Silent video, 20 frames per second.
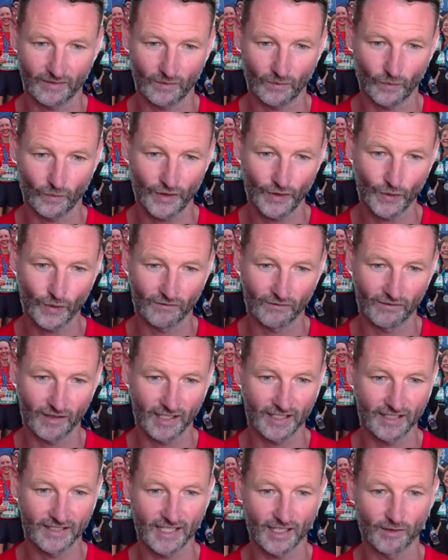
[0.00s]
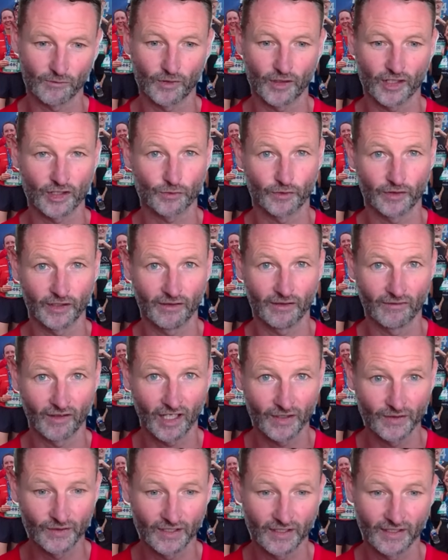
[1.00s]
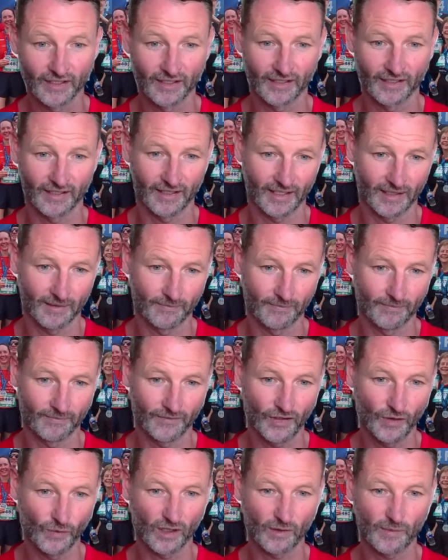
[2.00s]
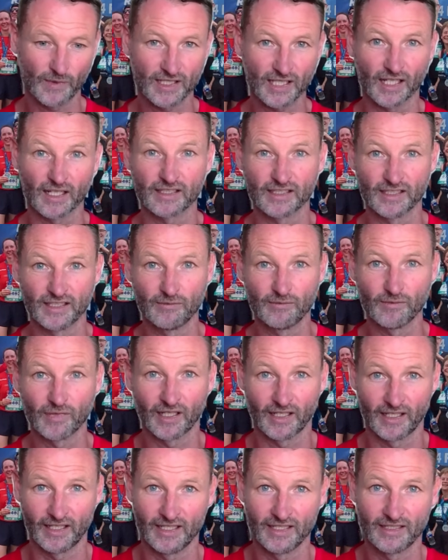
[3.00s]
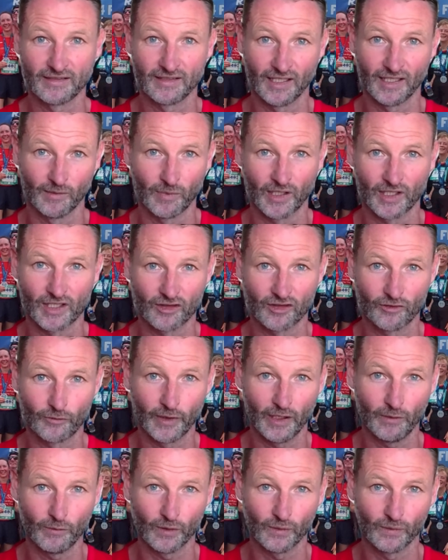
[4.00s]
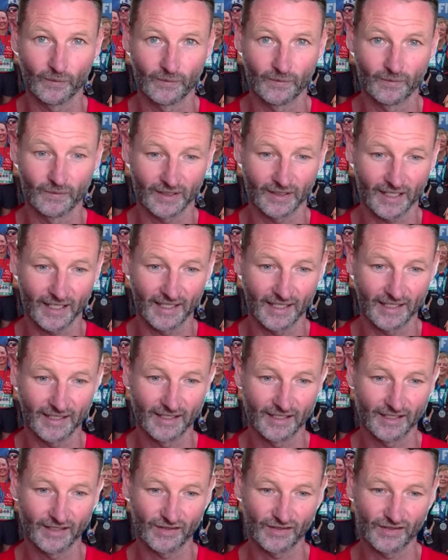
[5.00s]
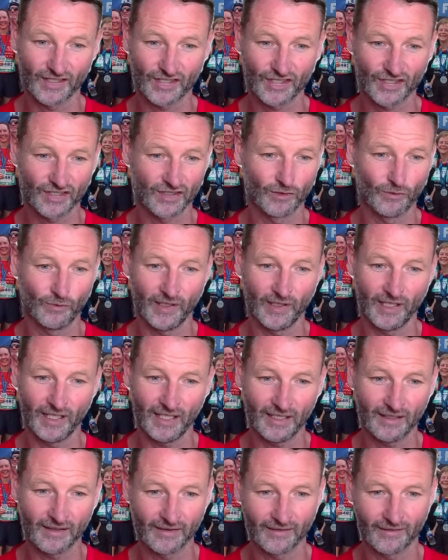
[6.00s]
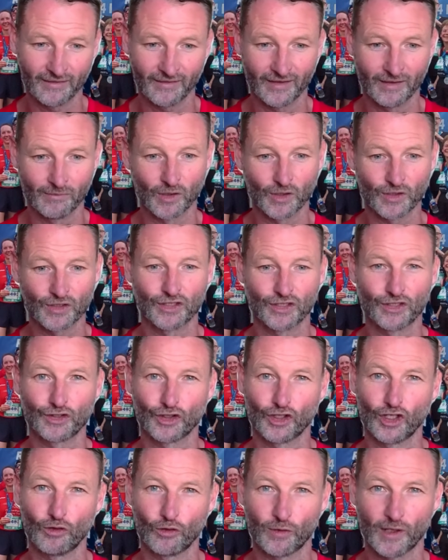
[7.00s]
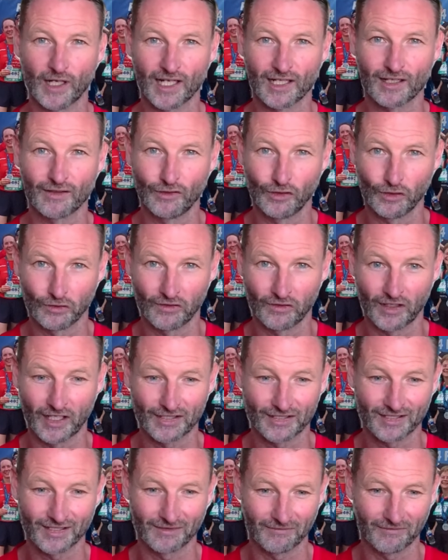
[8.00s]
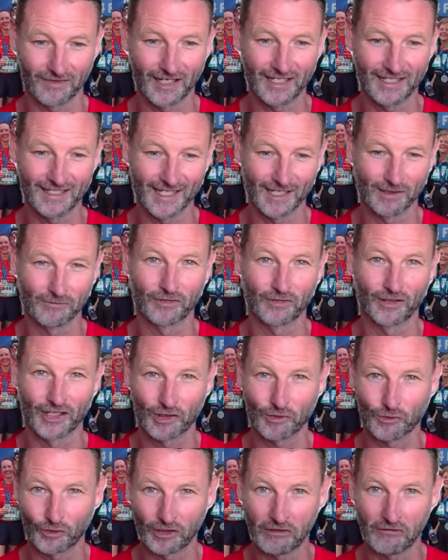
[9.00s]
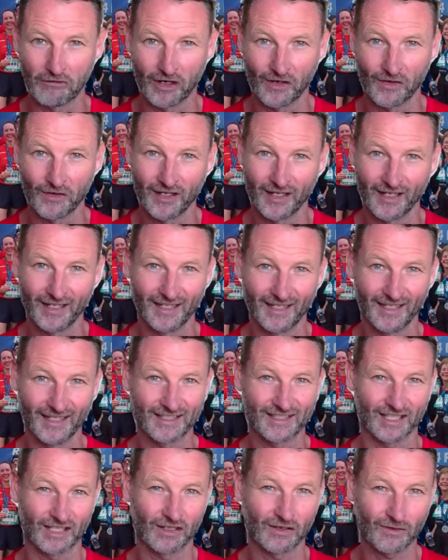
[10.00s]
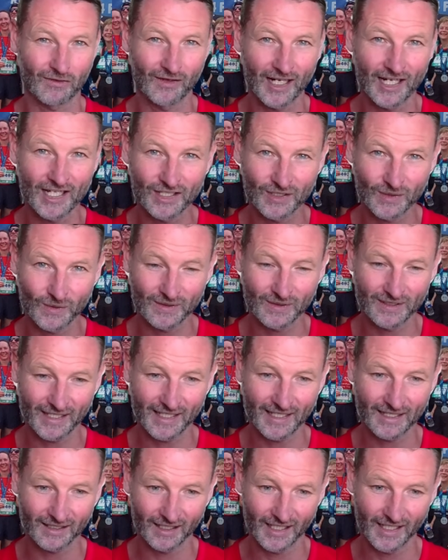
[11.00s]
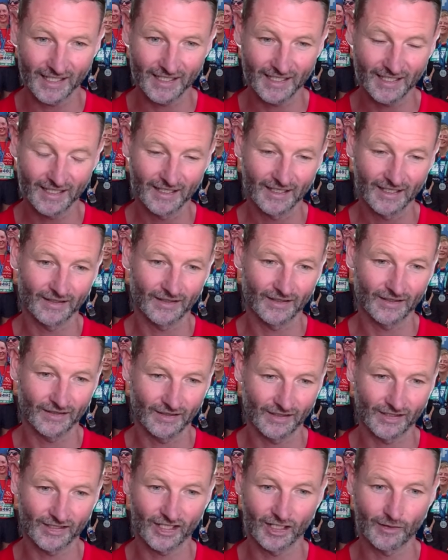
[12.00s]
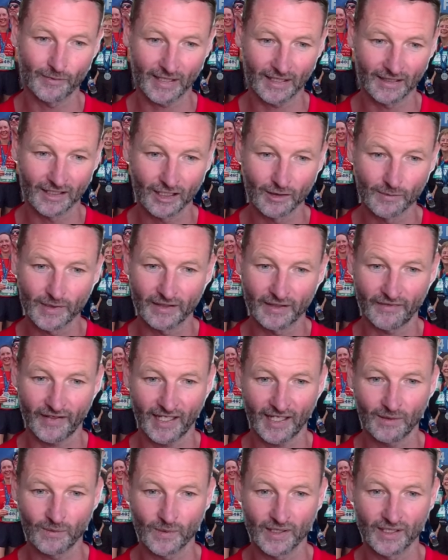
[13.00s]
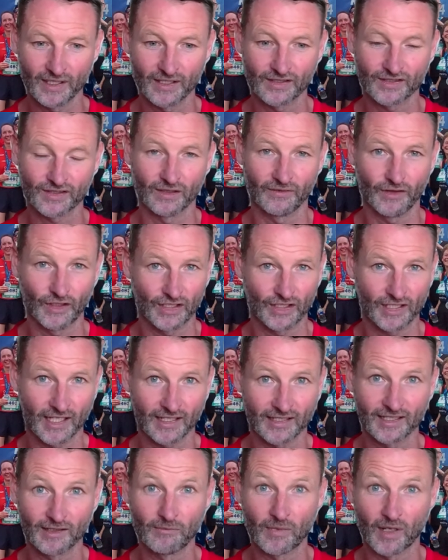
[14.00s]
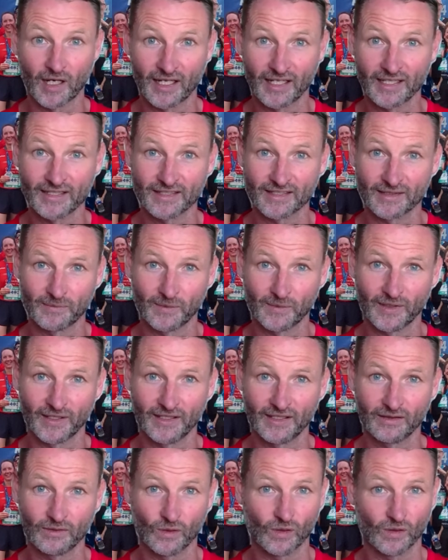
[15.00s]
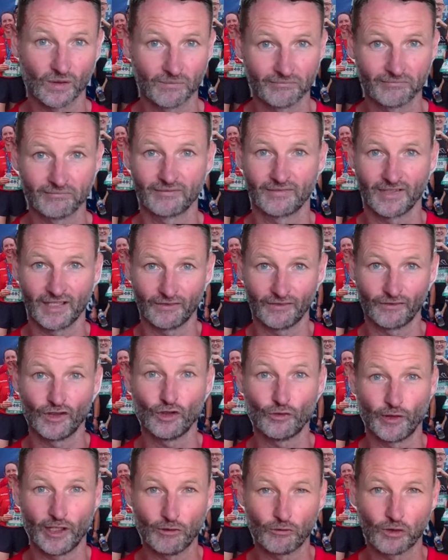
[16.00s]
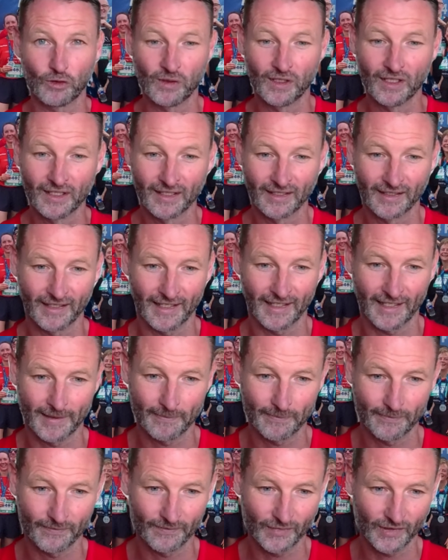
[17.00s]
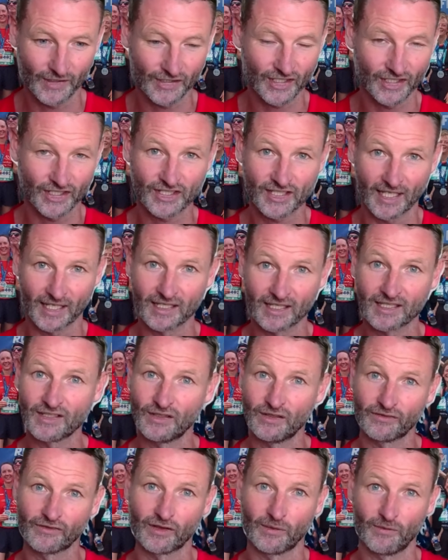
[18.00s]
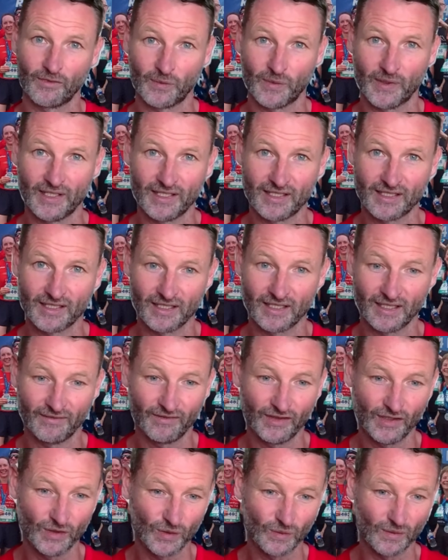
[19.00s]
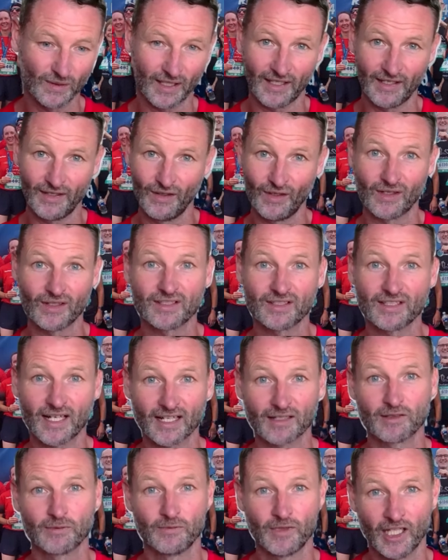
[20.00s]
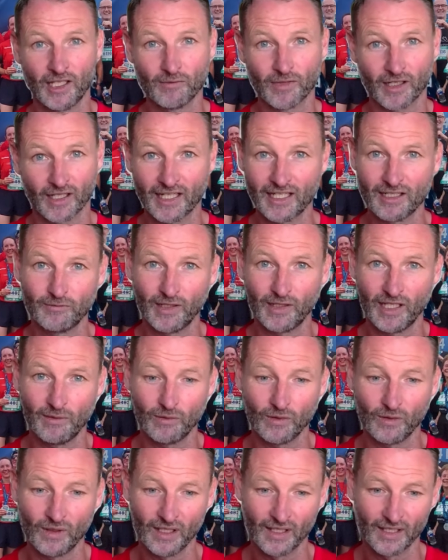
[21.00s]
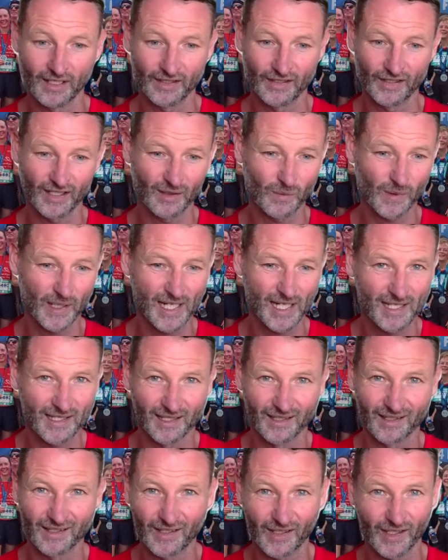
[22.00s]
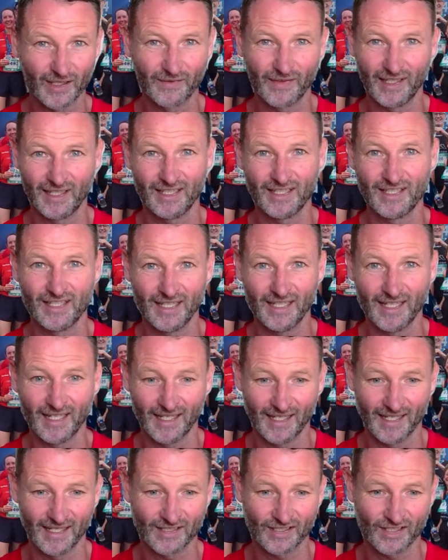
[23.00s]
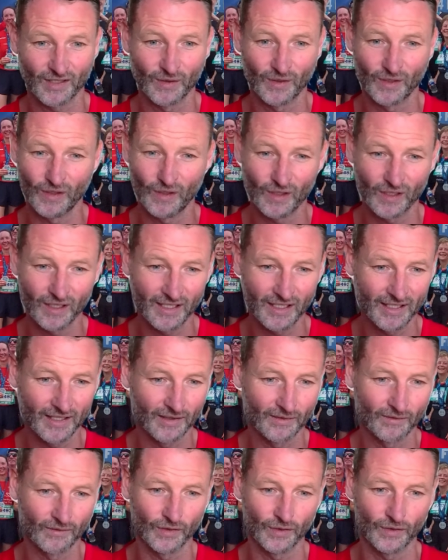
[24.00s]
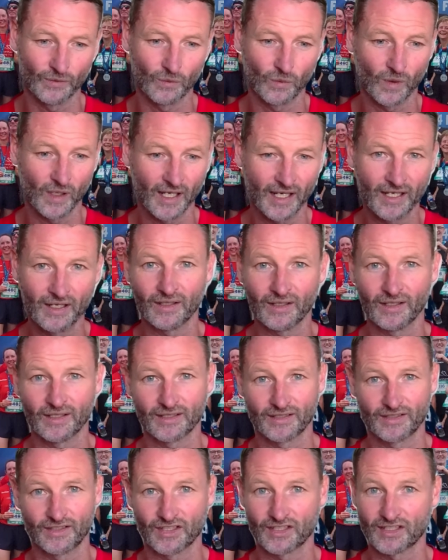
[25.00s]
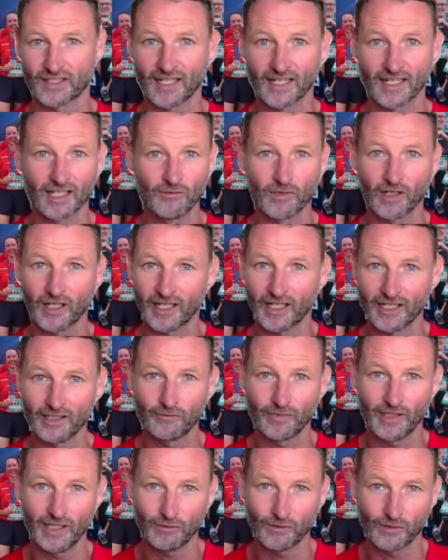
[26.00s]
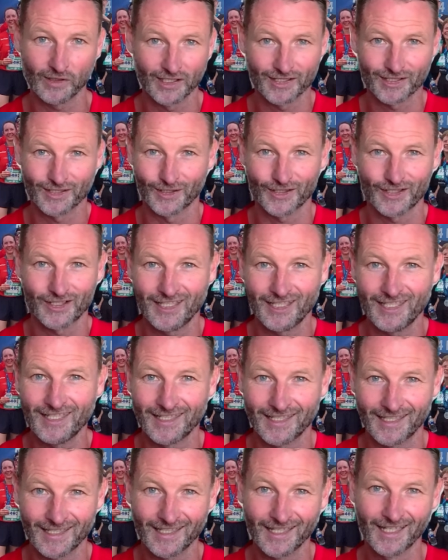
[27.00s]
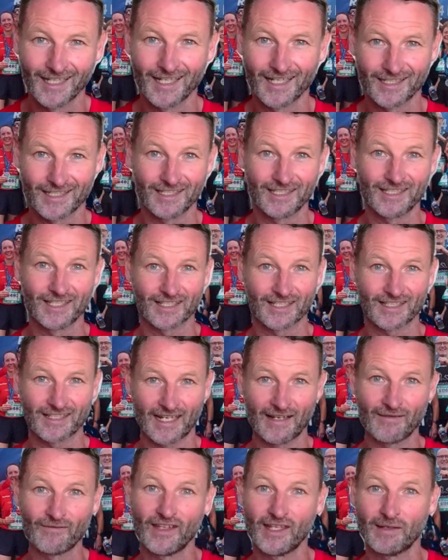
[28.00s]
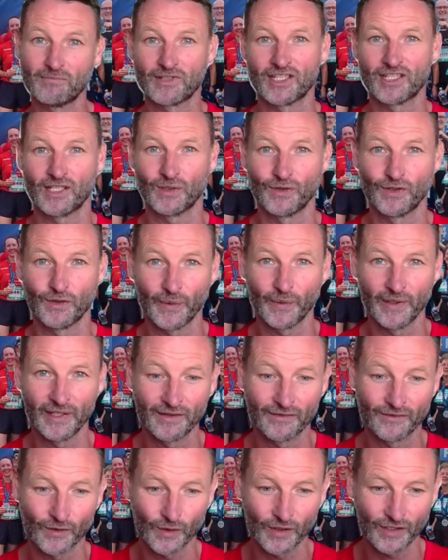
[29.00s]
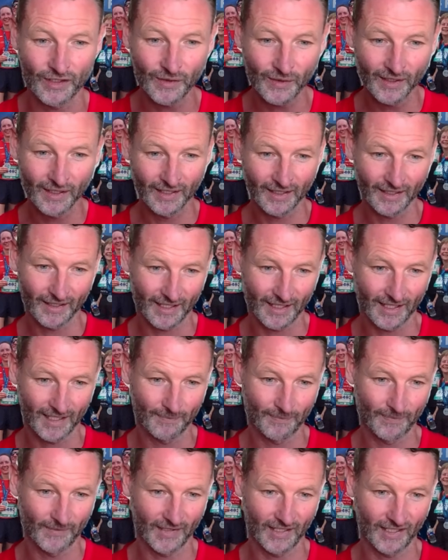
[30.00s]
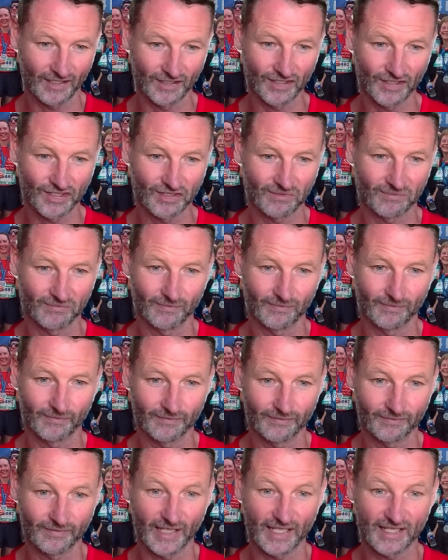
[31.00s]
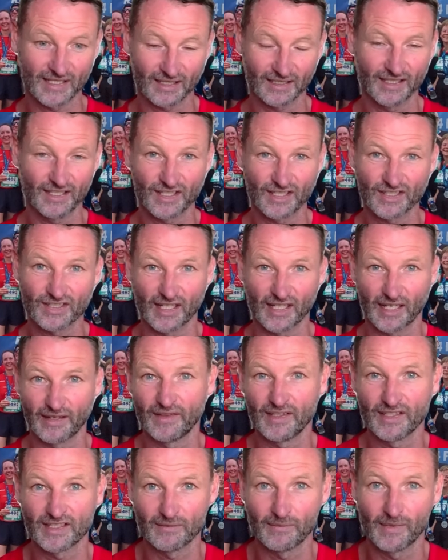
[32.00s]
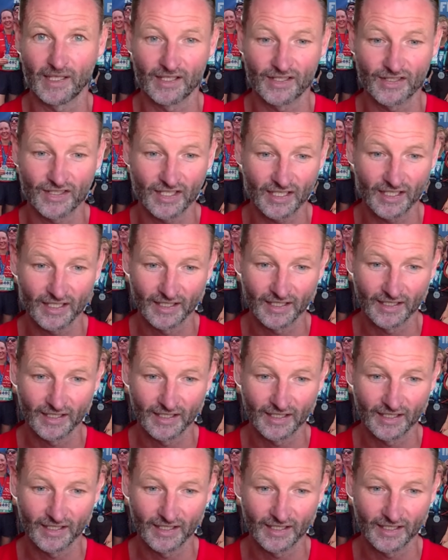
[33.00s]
when you are running down Pressbury Road, you want to be tucked in behind a bunch of people. Okay, this should be the most enjoyable part of your race, running down Pressbury Road. It's a gradual decline. There's going to be a little bit of headwind. So if you're tucked in behind someone or a few people, it's going to shelter you from the wind. If you are not tucked in behind people, you're going to waste a lot of energy here so early in the route. Why not just tuck in behind people? It's not cheating to just have them shield the wind for you. It is basically just saving some energy.